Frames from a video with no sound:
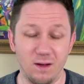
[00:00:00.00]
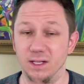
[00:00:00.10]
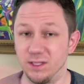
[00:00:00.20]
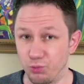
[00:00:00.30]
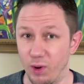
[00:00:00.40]

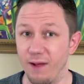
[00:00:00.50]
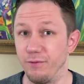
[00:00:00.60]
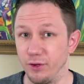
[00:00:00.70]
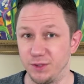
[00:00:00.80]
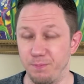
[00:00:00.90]
It's whatever
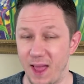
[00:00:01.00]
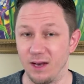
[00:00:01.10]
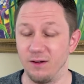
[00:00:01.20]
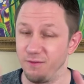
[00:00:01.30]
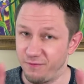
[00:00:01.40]
you
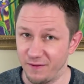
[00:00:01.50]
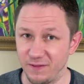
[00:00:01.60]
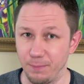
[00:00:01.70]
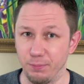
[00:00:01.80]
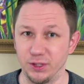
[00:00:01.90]
spend
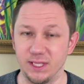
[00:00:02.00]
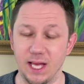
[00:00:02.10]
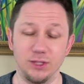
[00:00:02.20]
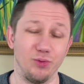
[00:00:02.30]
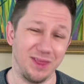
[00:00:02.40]

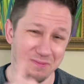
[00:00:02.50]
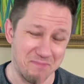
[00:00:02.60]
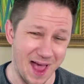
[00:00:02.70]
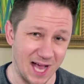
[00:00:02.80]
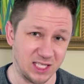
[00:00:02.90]
50% with the
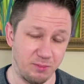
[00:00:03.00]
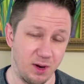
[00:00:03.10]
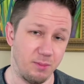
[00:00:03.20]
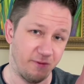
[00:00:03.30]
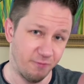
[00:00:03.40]

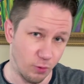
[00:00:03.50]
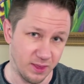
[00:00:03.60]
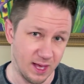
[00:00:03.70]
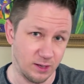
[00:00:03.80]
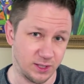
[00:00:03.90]
maximum of
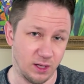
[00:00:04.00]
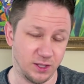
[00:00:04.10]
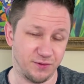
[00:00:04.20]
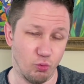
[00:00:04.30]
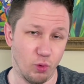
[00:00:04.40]

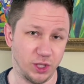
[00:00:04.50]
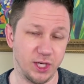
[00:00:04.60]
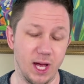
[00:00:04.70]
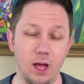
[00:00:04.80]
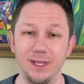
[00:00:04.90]
$4,000 for one
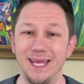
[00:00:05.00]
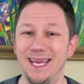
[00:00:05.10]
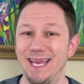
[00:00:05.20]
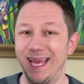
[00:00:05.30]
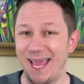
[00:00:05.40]
child
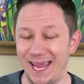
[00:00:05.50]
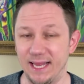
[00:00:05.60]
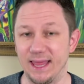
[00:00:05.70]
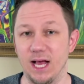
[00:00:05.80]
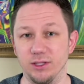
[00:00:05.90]

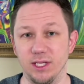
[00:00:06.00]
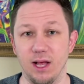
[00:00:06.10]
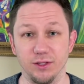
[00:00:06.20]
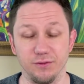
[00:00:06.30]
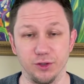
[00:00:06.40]

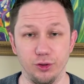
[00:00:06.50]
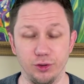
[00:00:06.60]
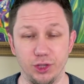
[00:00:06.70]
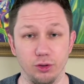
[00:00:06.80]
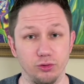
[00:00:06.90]
$8,000 for two
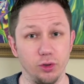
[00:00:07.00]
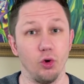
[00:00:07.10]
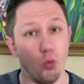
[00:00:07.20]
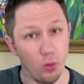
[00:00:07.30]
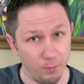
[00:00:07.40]
children
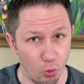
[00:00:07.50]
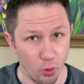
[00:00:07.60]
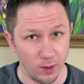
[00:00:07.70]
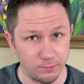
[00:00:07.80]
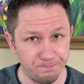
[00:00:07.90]
or
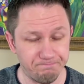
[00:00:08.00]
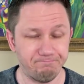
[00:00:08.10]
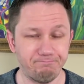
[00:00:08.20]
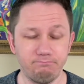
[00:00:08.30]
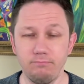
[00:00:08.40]
more.
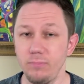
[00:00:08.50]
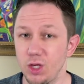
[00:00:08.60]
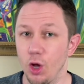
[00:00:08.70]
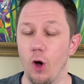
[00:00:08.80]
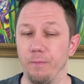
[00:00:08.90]

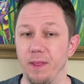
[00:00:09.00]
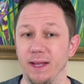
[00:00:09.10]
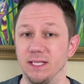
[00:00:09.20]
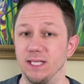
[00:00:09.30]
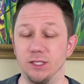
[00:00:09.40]
Hope that
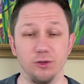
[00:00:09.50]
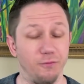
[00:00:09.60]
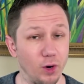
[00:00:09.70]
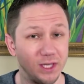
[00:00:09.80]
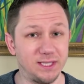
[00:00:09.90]
makes sense. So,
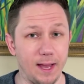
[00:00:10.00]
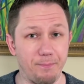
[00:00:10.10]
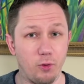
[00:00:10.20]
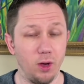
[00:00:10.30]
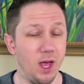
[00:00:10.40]
for
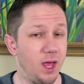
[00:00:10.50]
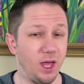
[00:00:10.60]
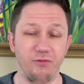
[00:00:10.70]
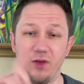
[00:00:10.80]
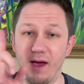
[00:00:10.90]
example,
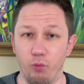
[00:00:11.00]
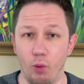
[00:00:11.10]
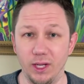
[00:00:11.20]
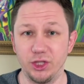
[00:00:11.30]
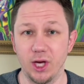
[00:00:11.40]
if you have
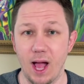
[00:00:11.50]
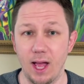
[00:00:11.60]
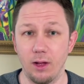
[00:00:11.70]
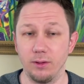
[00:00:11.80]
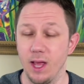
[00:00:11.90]
one
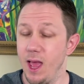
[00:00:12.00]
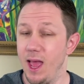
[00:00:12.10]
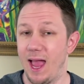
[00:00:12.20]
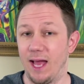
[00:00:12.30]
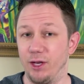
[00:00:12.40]
child
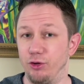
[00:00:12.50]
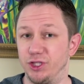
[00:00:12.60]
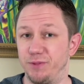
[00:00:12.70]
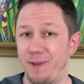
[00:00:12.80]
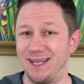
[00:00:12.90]
and you
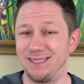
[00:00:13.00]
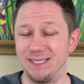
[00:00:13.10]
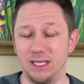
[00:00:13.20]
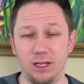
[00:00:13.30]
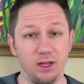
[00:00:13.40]
spent
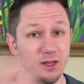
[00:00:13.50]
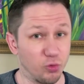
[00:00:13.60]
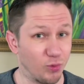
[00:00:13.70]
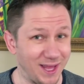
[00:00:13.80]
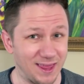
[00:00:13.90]

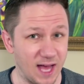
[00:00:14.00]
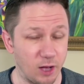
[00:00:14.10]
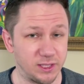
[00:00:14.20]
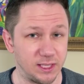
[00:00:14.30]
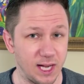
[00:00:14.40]

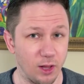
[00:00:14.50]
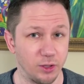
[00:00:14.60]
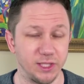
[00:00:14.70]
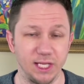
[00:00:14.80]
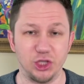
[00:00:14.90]

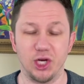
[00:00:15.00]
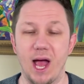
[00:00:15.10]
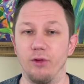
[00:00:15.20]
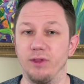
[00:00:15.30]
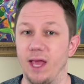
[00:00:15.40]
$3,000 in
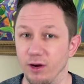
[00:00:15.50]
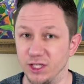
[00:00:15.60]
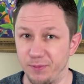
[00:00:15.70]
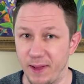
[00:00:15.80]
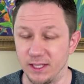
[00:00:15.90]
child care
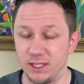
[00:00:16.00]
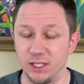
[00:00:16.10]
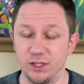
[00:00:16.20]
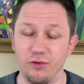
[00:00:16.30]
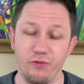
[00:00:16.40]

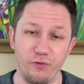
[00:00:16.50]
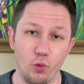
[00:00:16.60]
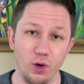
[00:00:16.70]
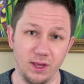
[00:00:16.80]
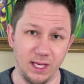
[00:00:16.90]
expenses
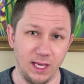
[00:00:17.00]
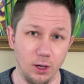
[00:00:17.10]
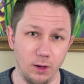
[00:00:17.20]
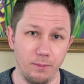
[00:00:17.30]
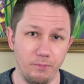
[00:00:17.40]
for the
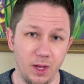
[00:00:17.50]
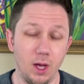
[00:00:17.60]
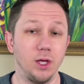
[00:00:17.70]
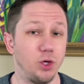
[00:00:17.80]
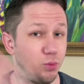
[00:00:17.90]
year,
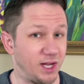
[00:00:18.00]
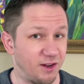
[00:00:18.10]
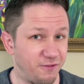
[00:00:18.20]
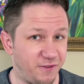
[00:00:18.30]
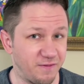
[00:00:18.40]
you would get
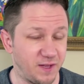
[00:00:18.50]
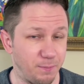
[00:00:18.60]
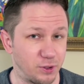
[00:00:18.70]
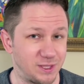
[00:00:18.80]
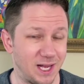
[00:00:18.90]

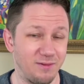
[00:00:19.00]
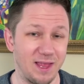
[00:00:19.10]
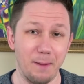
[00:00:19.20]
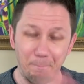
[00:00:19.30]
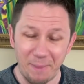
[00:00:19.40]
50% of
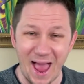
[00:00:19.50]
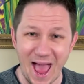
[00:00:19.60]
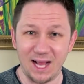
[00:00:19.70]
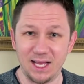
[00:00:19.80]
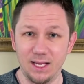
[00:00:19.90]
that
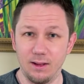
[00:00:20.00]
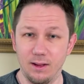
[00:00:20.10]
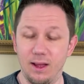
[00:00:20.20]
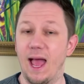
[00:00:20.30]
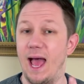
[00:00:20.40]
back
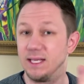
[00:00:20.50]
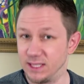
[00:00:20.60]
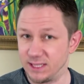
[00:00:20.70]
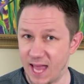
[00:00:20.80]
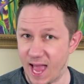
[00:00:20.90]
as
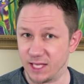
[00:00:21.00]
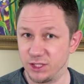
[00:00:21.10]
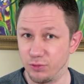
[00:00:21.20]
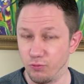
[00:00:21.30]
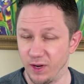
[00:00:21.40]
a
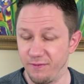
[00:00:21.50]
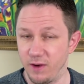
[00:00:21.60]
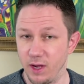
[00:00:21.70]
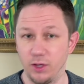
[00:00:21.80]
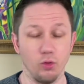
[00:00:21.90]
tax
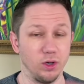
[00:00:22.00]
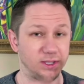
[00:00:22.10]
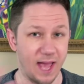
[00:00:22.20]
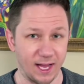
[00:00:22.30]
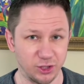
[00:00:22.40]
refund or
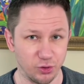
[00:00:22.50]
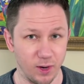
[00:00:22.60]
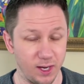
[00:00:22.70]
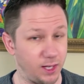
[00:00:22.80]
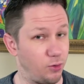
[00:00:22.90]
tax
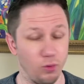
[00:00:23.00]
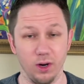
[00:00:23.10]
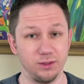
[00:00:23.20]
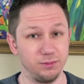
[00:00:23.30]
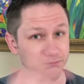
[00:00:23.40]
credit or a